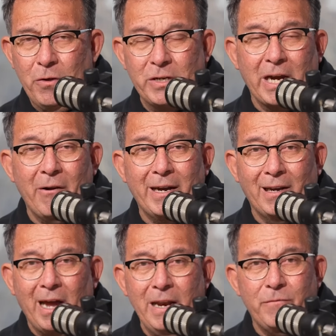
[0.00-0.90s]
The Direct
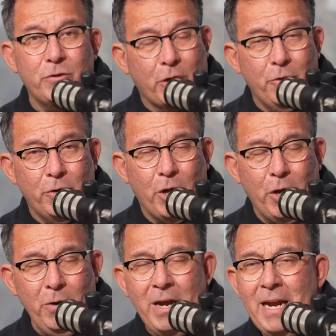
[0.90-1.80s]
Line, if you don't
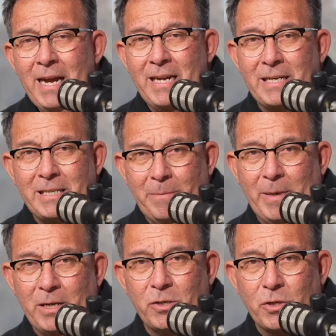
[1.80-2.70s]
know, is a
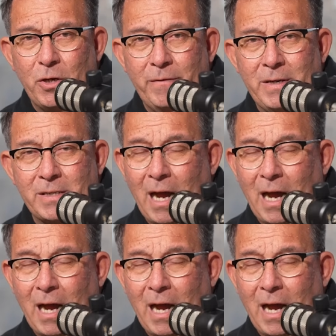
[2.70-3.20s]
tipping service.